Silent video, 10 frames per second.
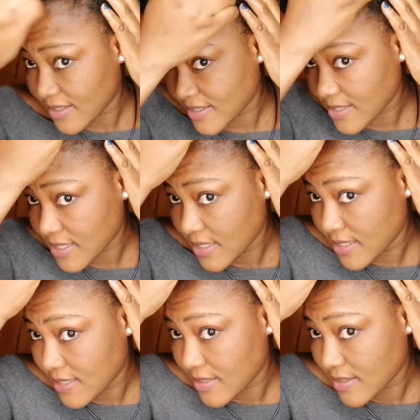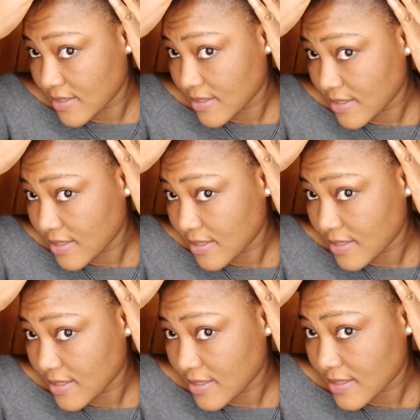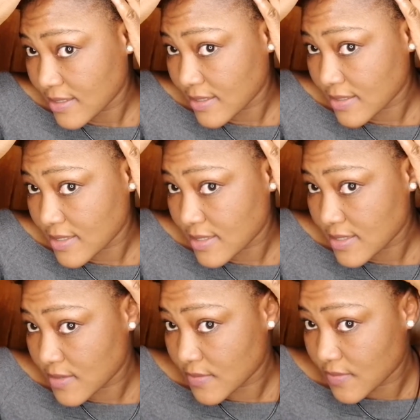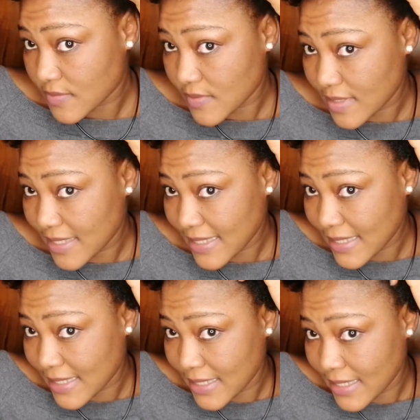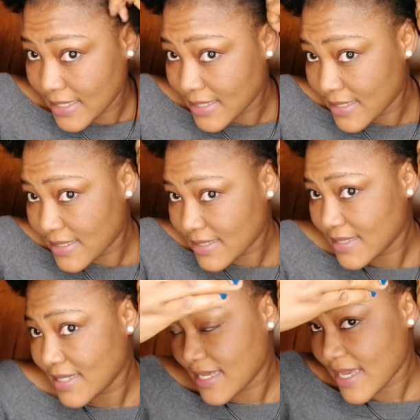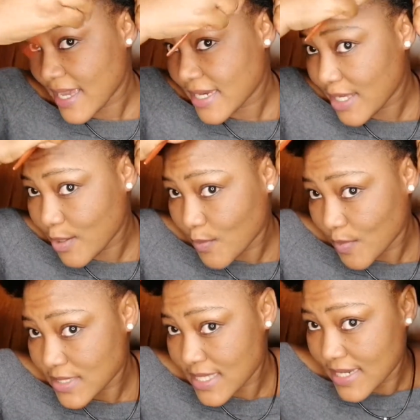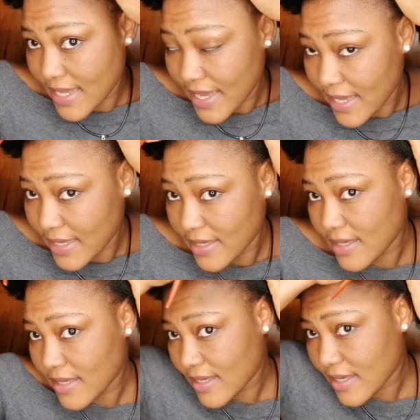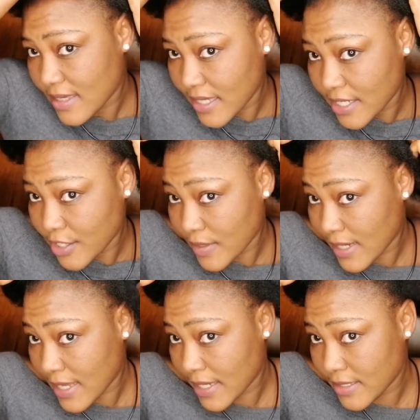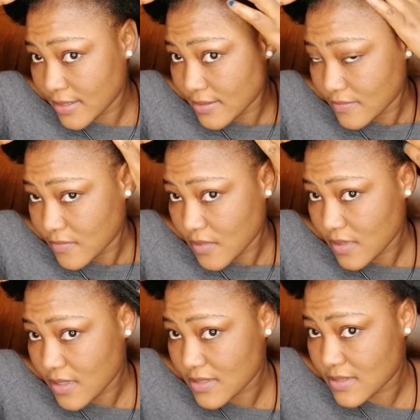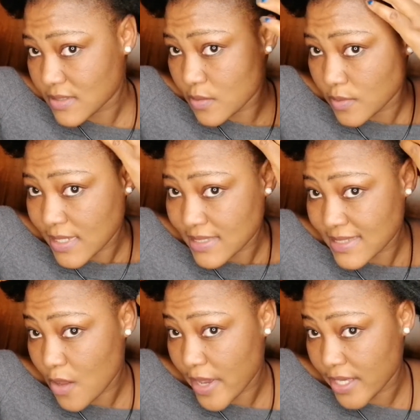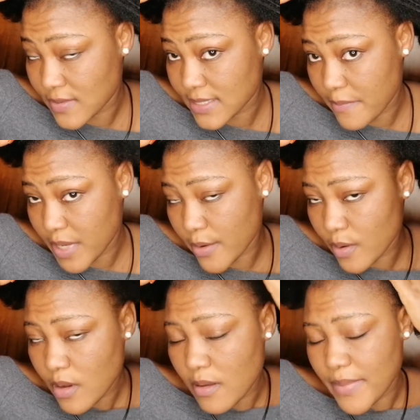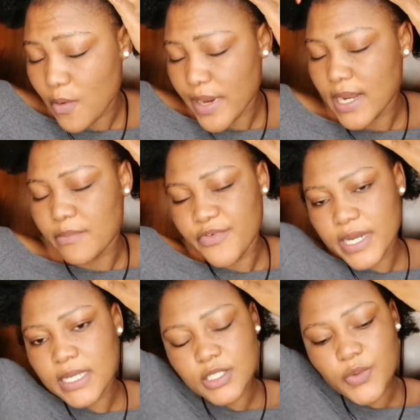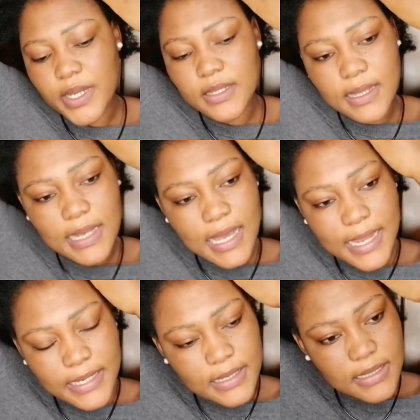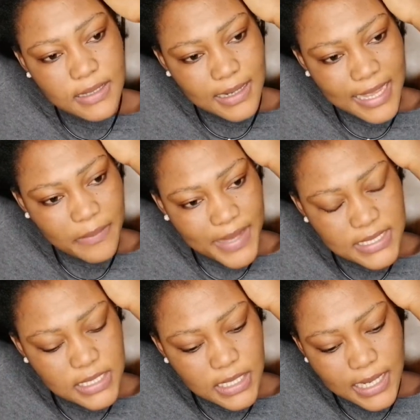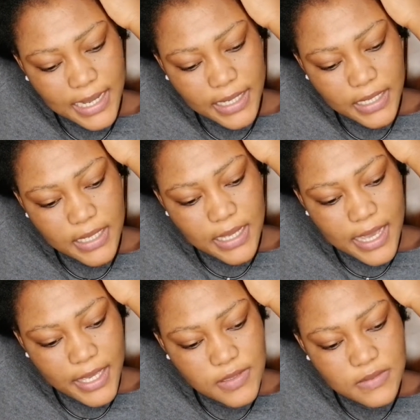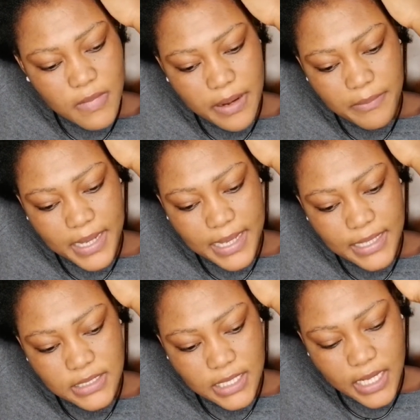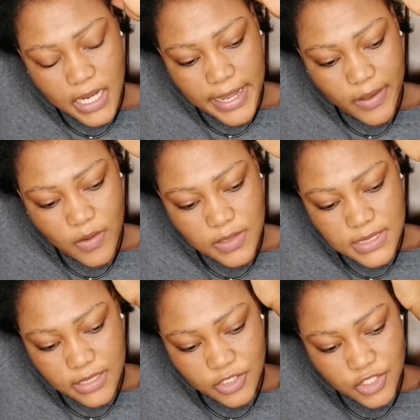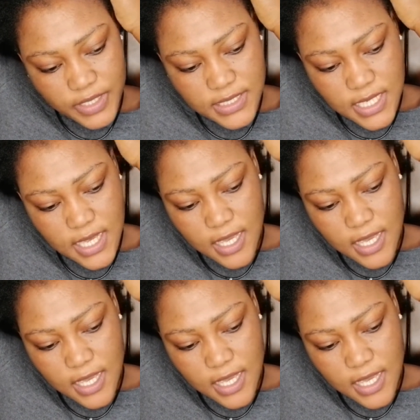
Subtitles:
You see, use it to clean any unwanted hair in your line. So that's how I use the mirror. But when I'm really doing the line, like parting a line, I use my mind and then I concentrate